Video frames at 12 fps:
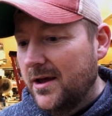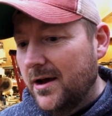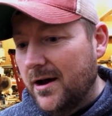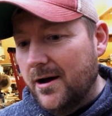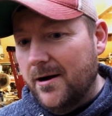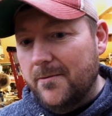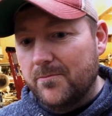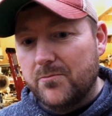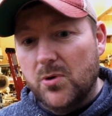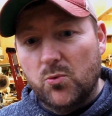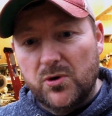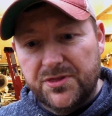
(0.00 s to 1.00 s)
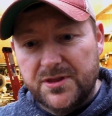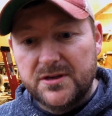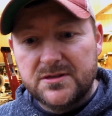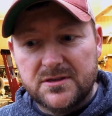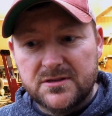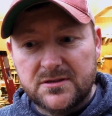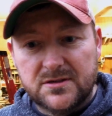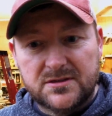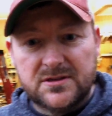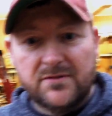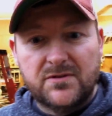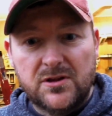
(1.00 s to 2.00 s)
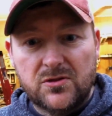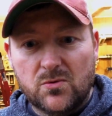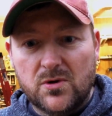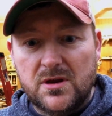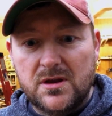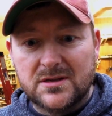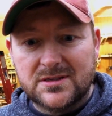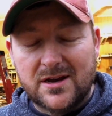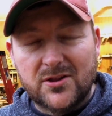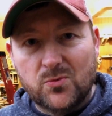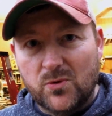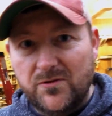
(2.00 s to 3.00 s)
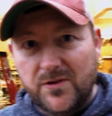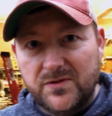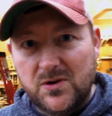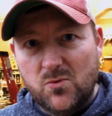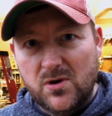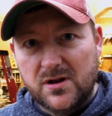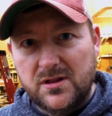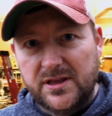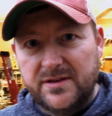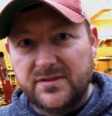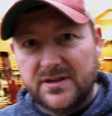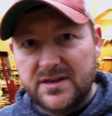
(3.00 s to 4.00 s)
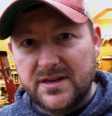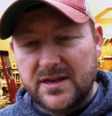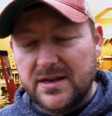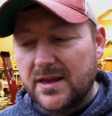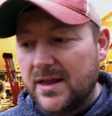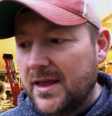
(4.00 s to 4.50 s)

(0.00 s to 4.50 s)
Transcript: But with this is a 73. It's got a 351 Cleveland in it.